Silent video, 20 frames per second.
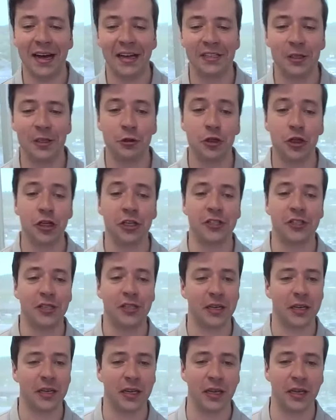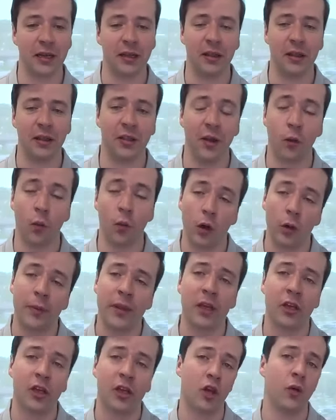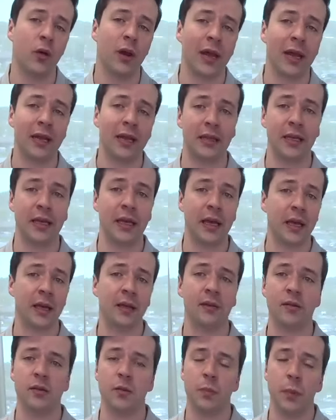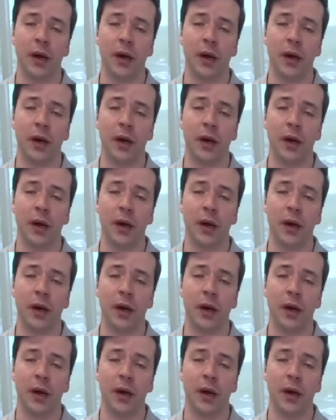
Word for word: So just, there will be a Q&A at the end,